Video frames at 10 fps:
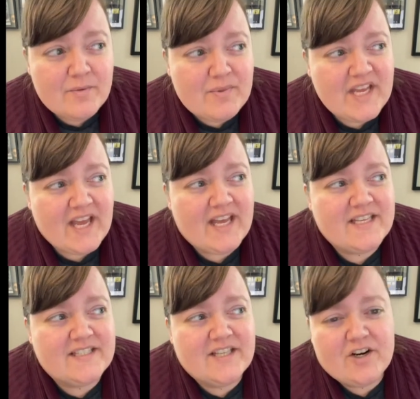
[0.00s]

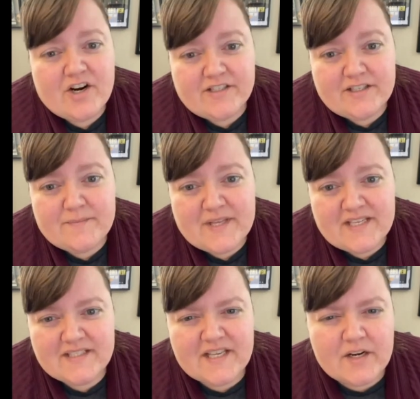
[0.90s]
because there are some
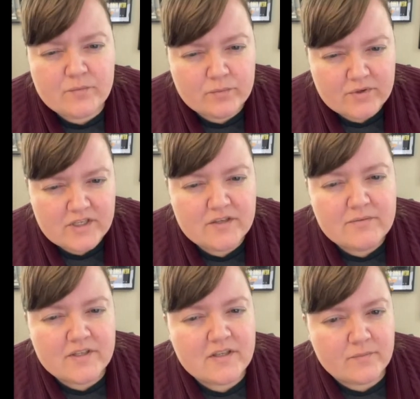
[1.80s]
things that I really,
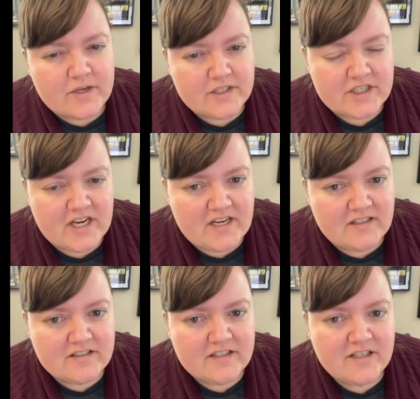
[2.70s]
really want to
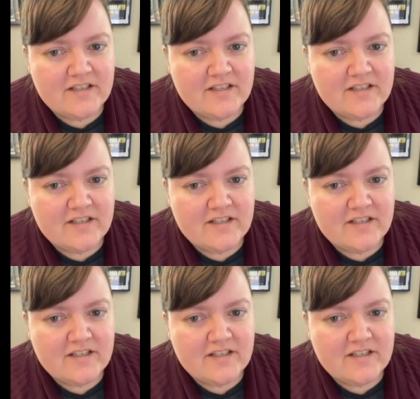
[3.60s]
change.